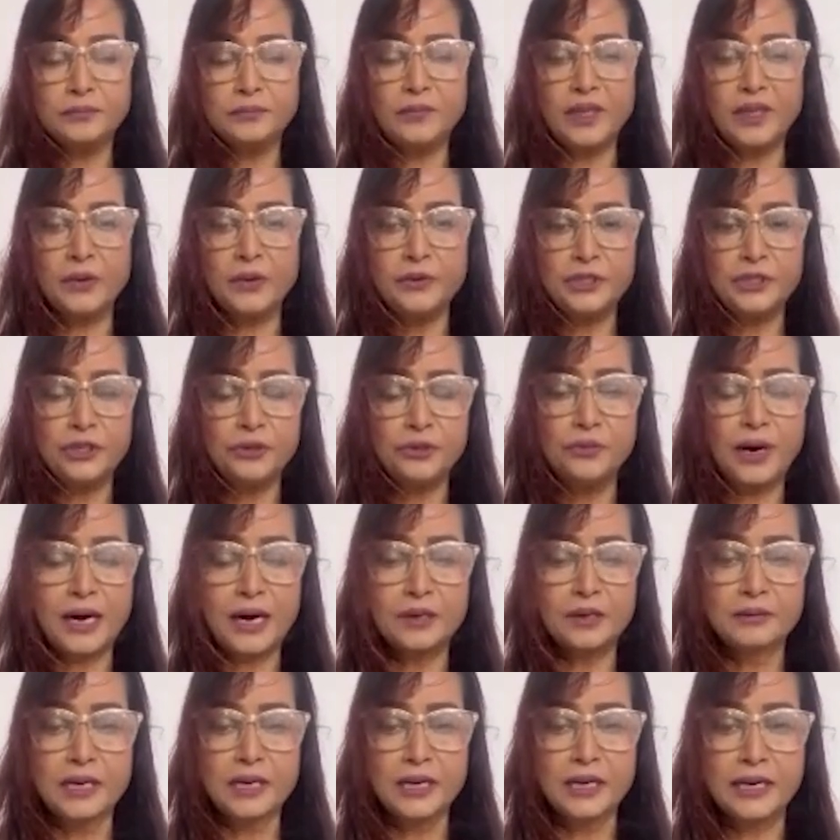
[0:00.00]
which you
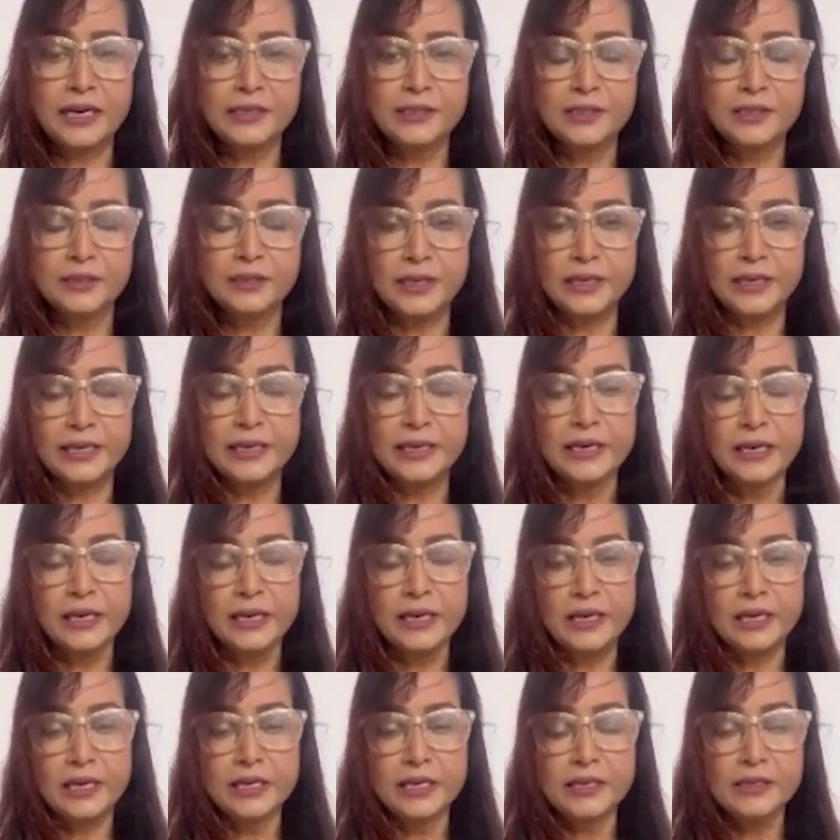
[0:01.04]
outlined today
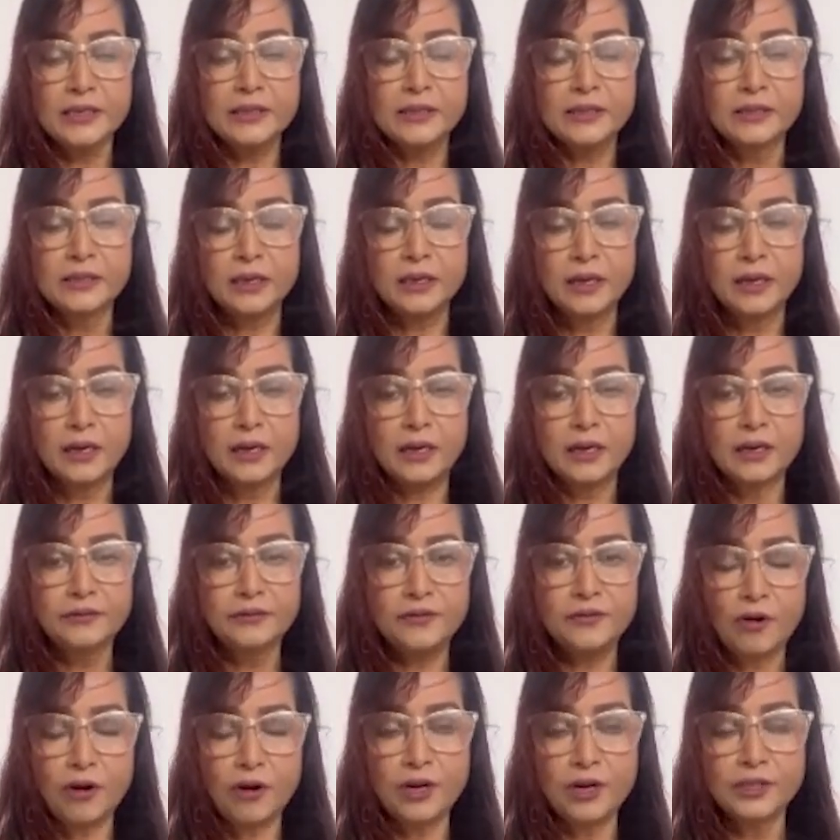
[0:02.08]
is, of
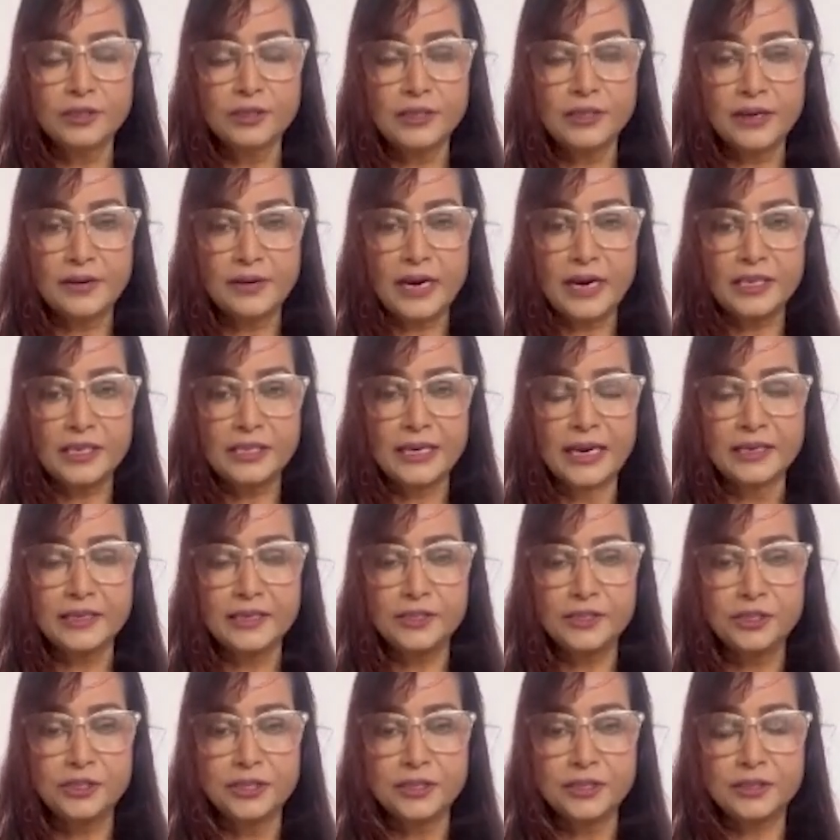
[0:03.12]
course, there are
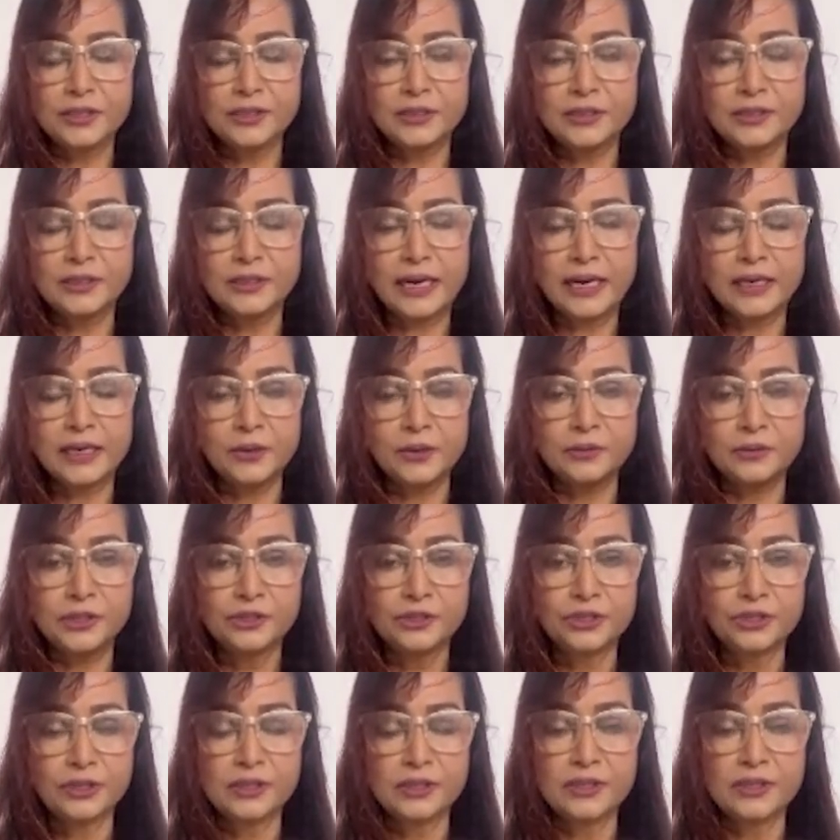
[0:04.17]
challenges, like I was
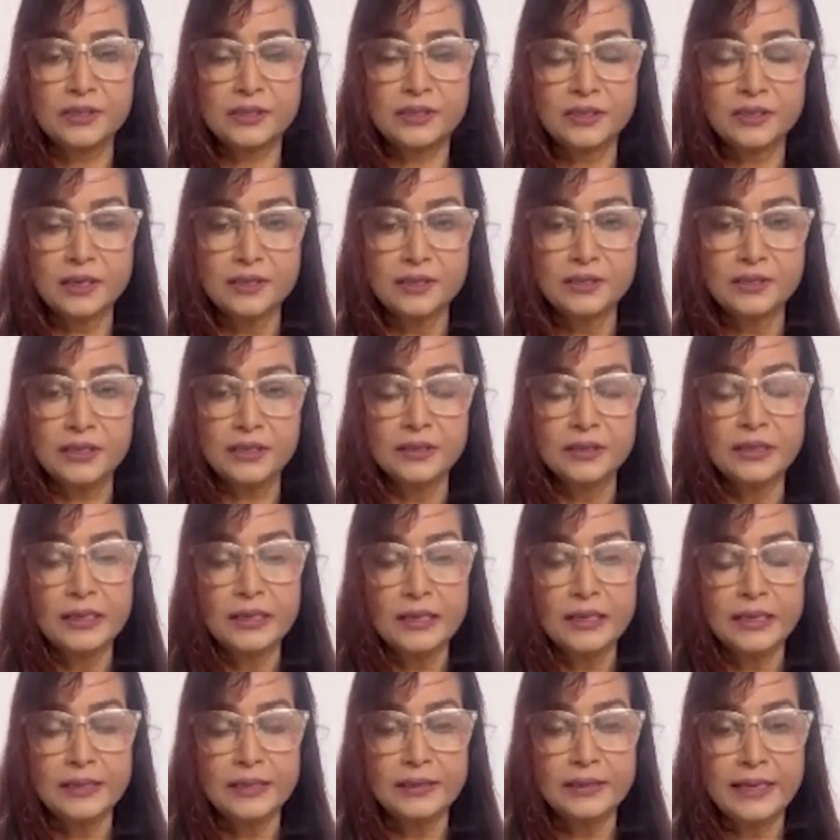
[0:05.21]
just discussing,
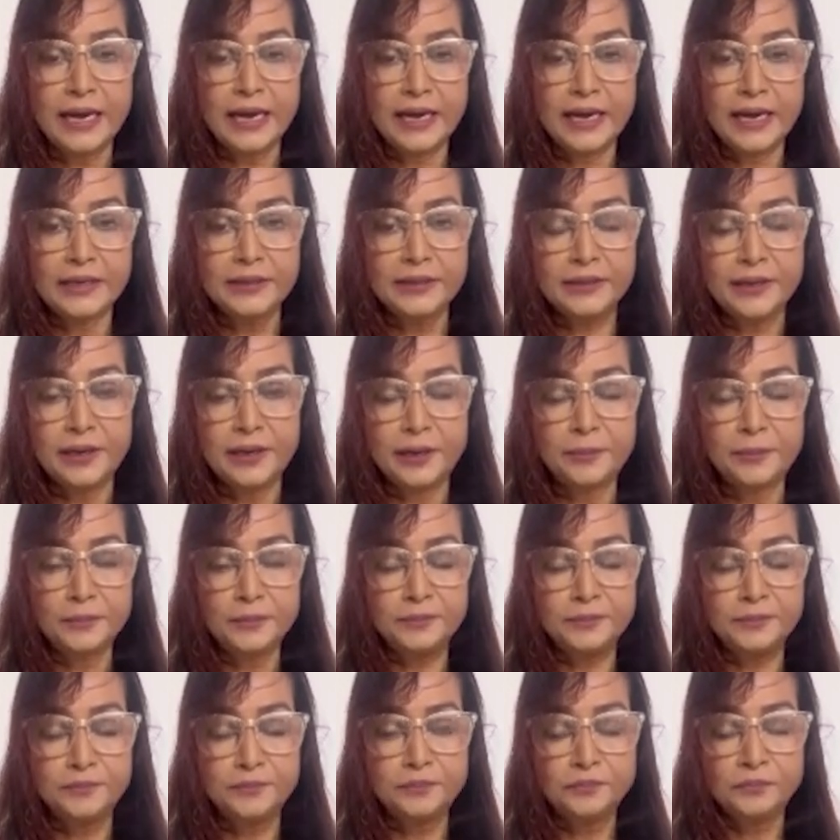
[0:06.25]
that
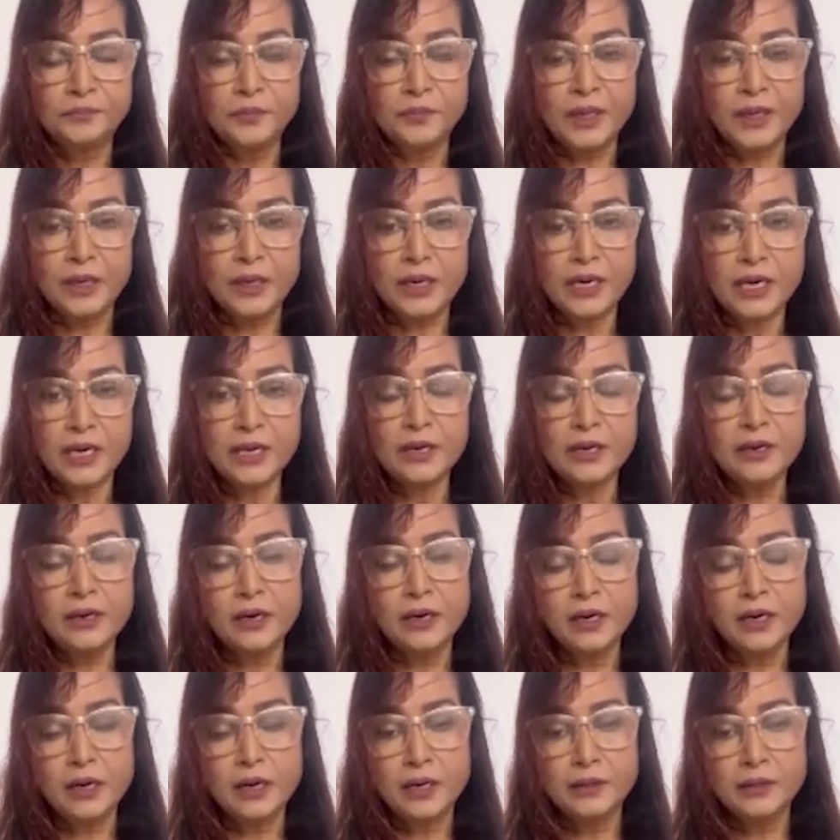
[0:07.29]
in
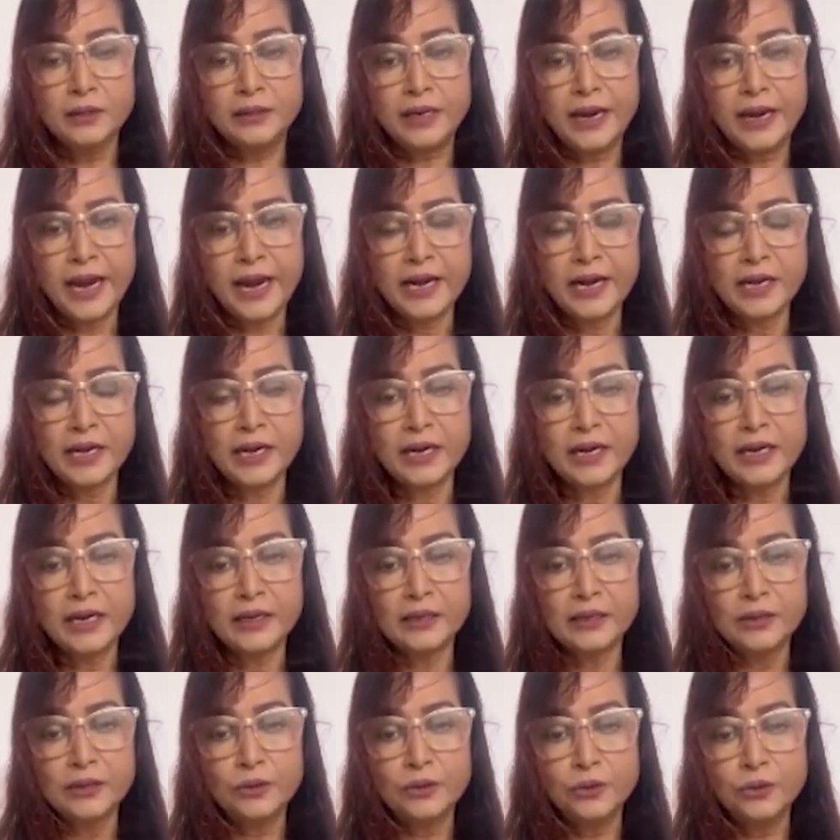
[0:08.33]

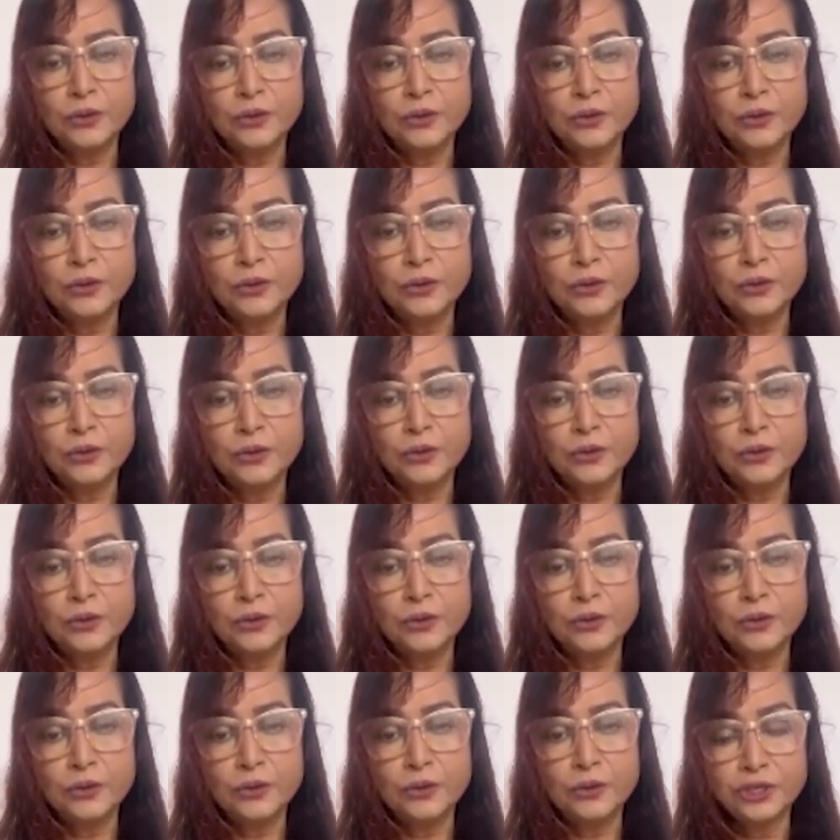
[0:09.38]
handling oceans,
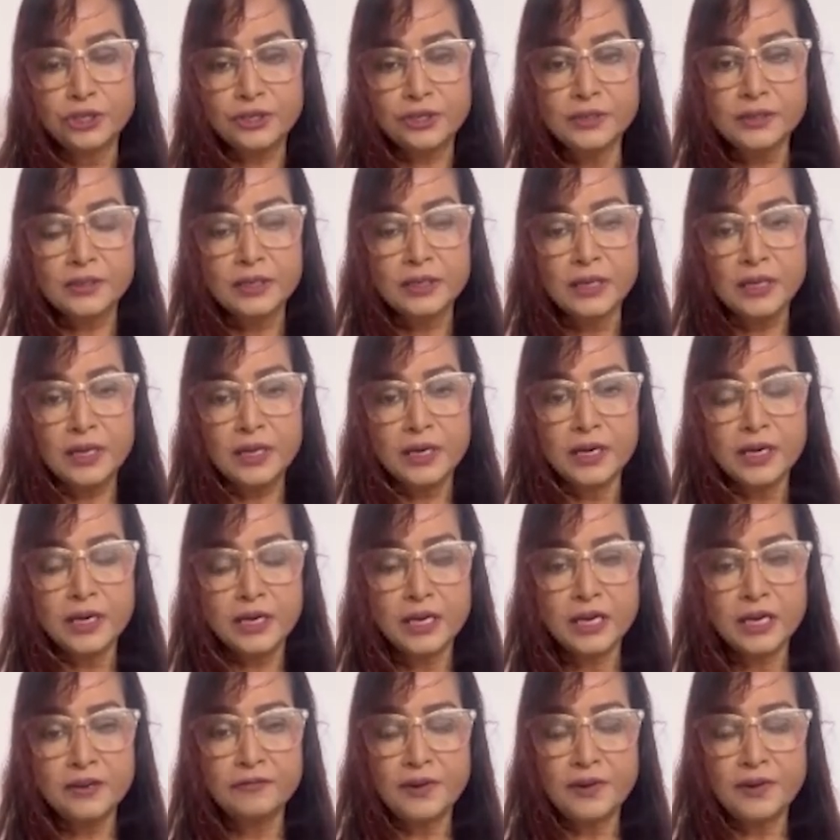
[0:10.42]
if our